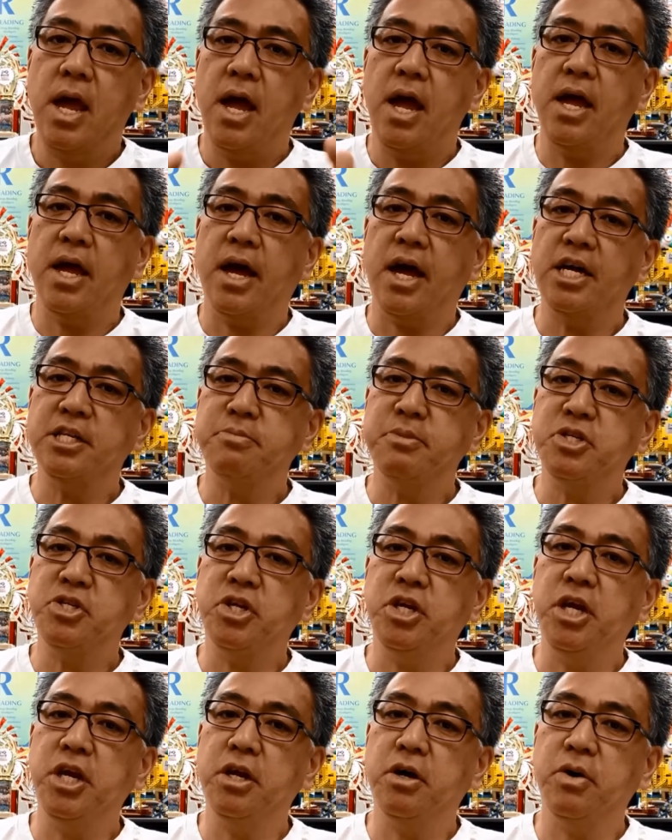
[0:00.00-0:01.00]
Hey guys,
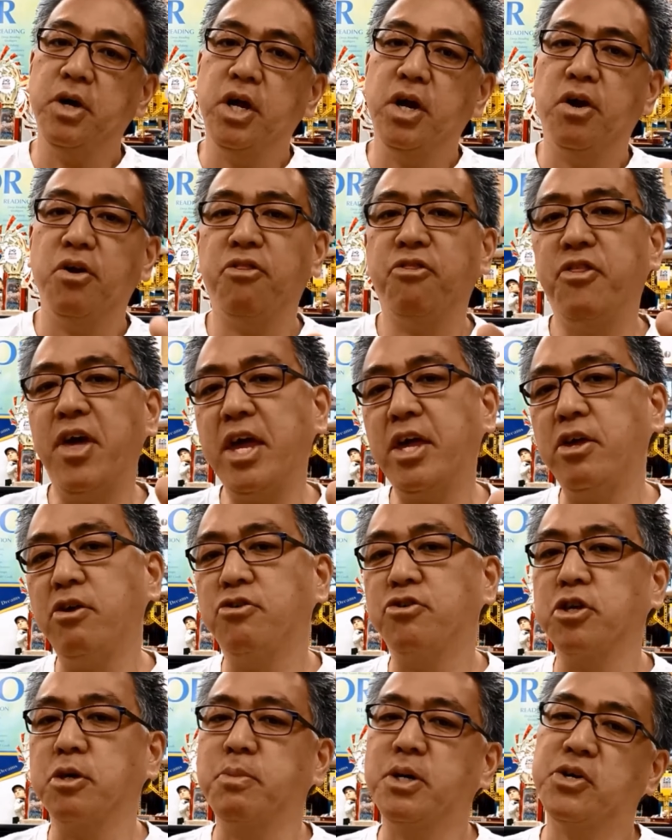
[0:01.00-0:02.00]
Mr. Hino here.
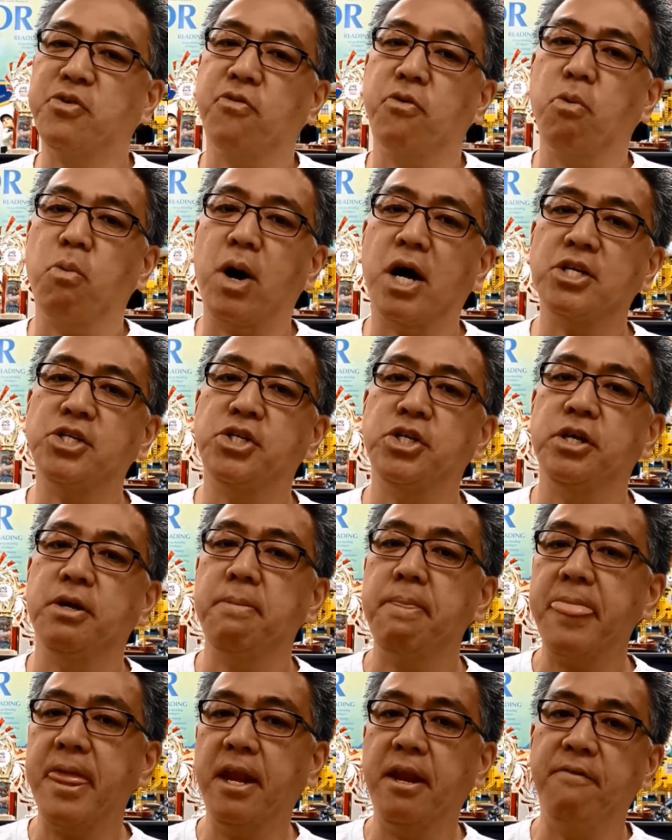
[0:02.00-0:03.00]
Thank you so much for
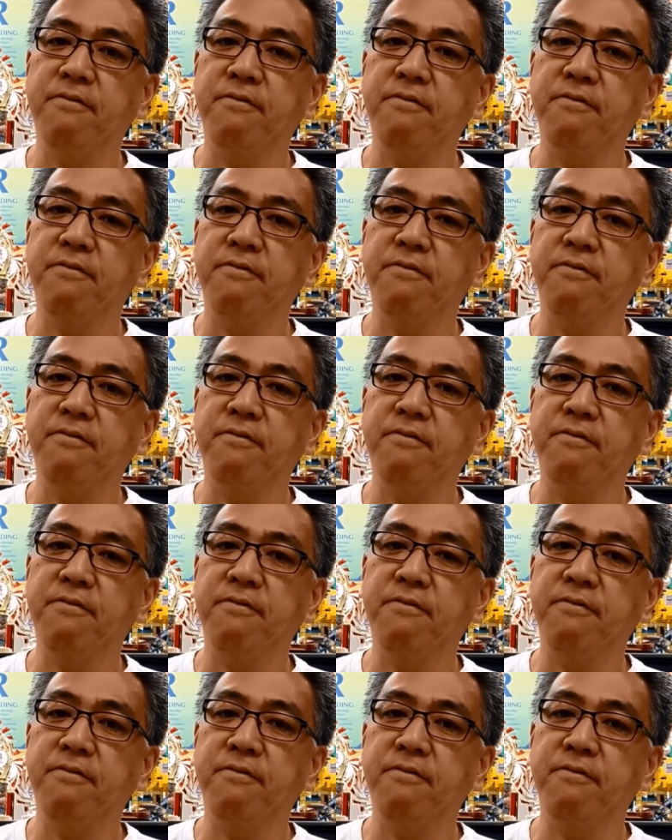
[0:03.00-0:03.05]
watching.